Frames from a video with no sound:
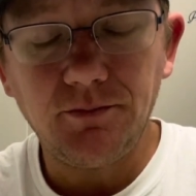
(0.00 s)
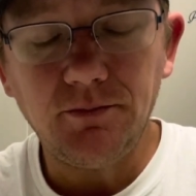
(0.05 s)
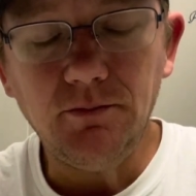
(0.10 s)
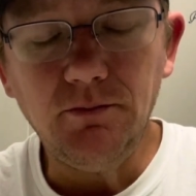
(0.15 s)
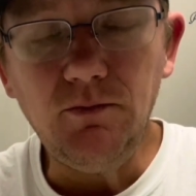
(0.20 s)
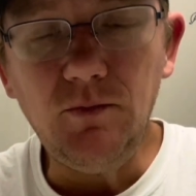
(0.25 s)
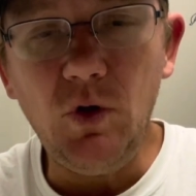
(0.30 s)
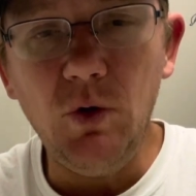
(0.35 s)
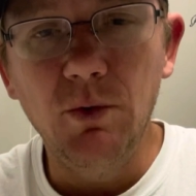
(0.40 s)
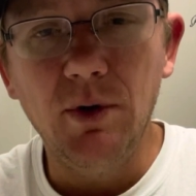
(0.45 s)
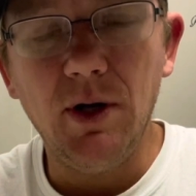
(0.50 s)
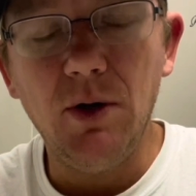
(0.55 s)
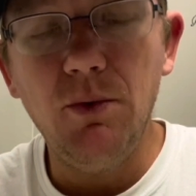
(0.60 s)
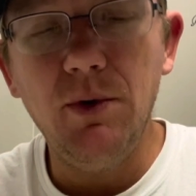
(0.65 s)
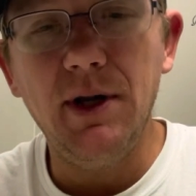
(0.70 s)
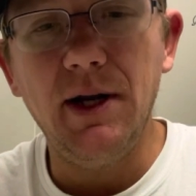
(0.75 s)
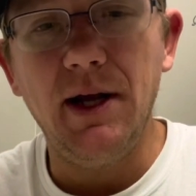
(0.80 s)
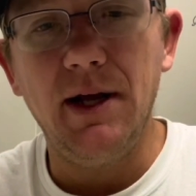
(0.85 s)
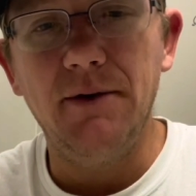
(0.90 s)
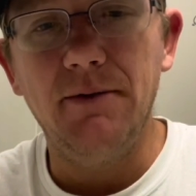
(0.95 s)
when I went,
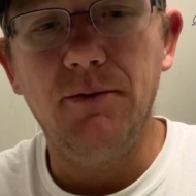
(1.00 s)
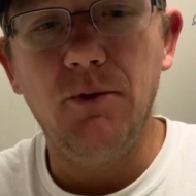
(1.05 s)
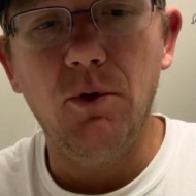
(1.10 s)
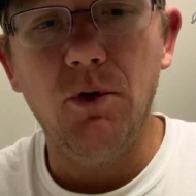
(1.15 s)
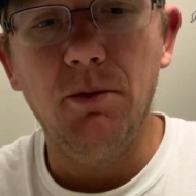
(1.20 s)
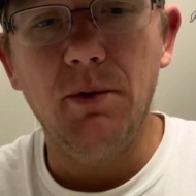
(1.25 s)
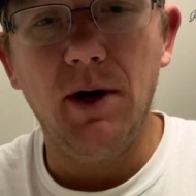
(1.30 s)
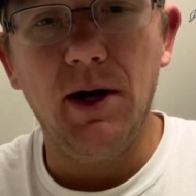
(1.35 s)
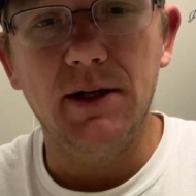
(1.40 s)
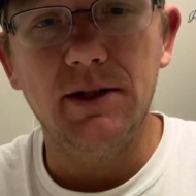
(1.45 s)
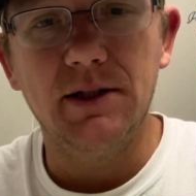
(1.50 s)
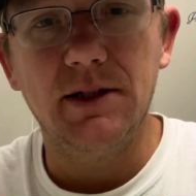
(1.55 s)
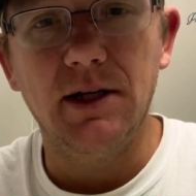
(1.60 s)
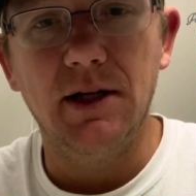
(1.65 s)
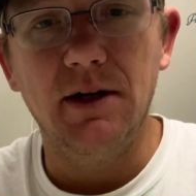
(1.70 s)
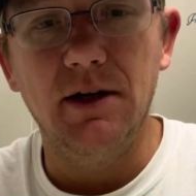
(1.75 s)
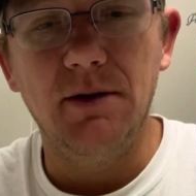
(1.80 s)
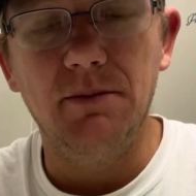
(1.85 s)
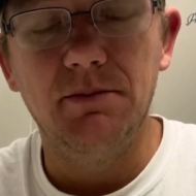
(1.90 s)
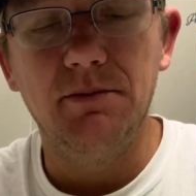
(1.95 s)
I had 4 rods set
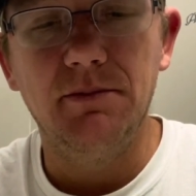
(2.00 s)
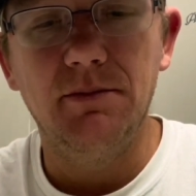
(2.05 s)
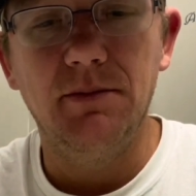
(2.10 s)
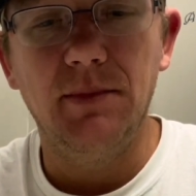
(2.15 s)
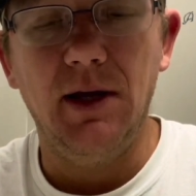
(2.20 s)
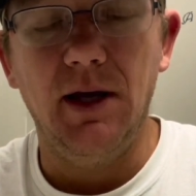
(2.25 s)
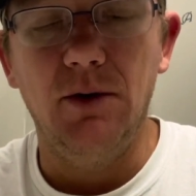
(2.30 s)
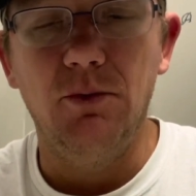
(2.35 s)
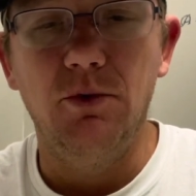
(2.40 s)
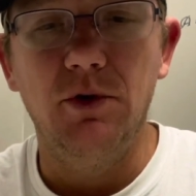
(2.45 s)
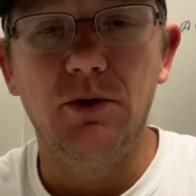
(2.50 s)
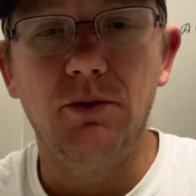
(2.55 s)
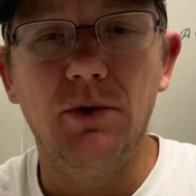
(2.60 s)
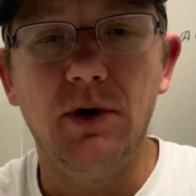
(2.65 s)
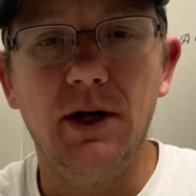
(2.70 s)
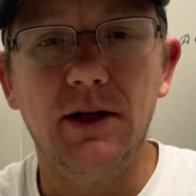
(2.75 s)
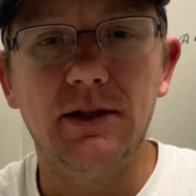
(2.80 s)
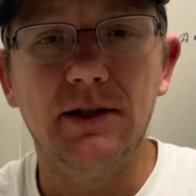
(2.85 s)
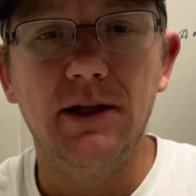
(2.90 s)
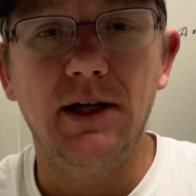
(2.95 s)
up. I had 1
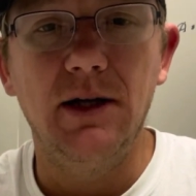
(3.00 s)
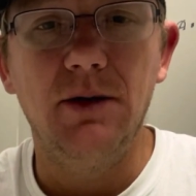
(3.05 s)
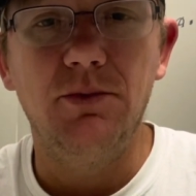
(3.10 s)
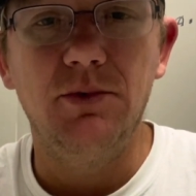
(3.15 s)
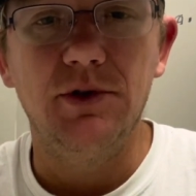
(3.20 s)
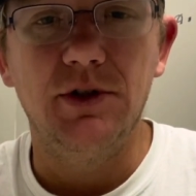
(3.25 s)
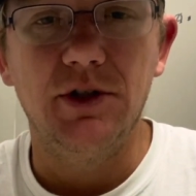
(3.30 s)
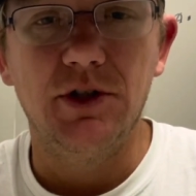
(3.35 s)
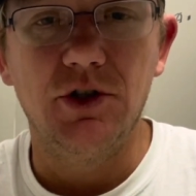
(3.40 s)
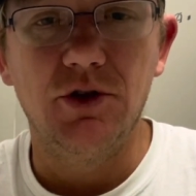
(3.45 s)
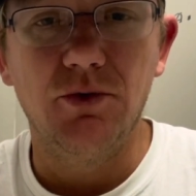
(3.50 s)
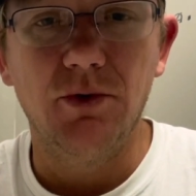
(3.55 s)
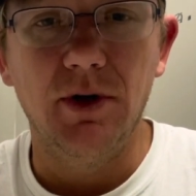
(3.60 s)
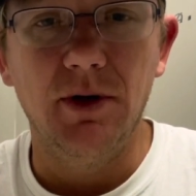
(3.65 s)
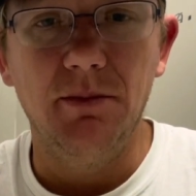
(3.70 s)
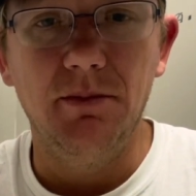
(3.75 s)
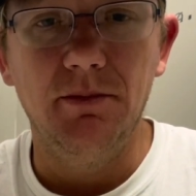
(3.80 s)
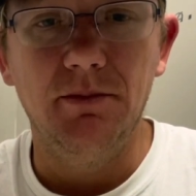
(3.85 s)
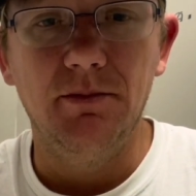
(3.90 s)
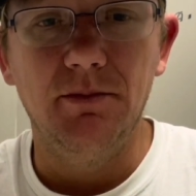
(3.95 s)
rod set up with just shrimp
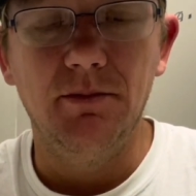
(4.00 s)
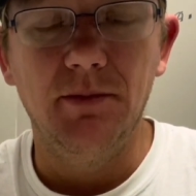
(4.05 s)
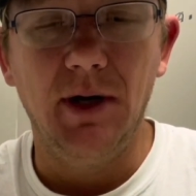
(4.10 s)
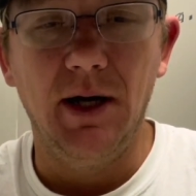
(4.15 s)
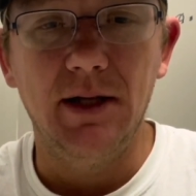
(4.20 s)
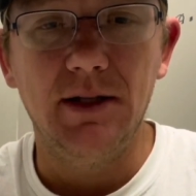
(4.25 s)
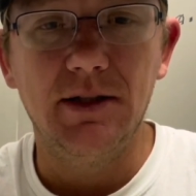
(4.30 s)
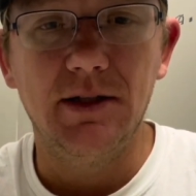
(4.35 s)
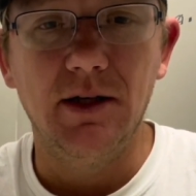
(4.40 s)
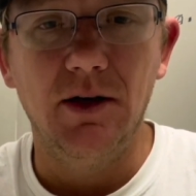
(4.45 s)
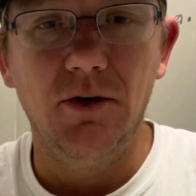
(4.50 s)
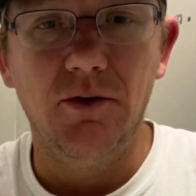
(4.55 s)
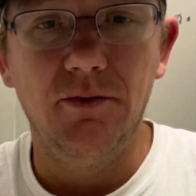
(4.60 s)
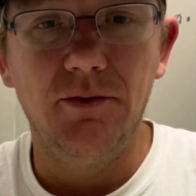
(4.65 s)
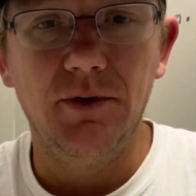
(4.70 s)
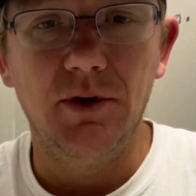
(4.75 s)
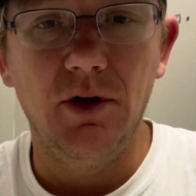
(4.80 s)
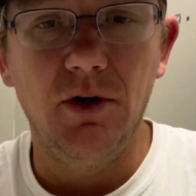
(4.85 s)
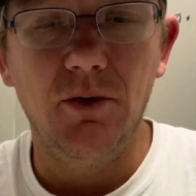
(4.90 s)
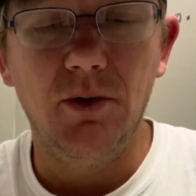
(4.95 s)
by itself,
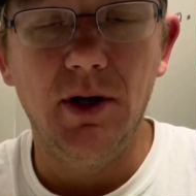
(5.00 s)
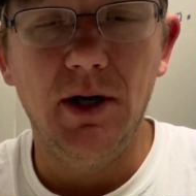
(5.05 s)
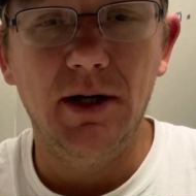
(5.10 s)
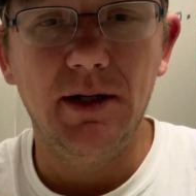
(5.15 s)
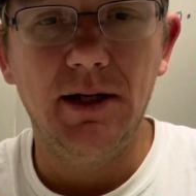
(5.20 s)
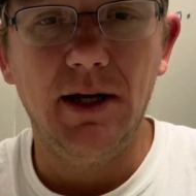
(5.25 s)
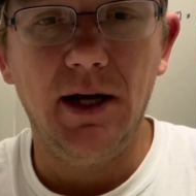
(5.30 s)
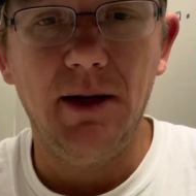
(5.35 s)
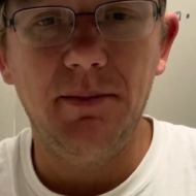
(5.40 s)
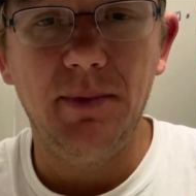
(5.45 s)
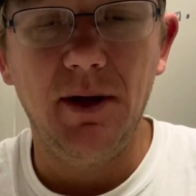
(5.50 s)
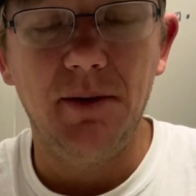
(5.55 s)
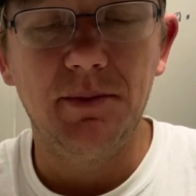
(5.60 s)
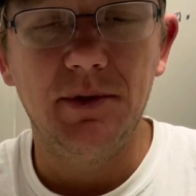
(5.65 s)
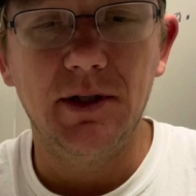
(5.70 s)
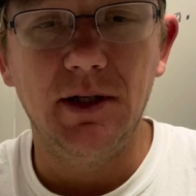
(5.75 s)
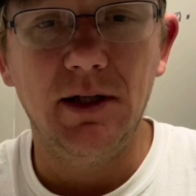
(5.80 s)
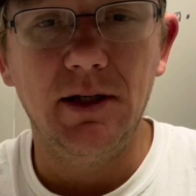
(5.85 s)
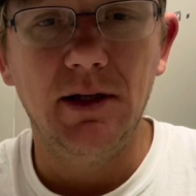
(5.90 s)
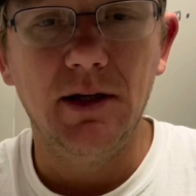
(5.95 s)
no Diet
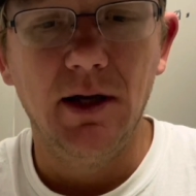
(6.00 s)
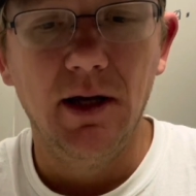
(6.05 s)
Pepsi.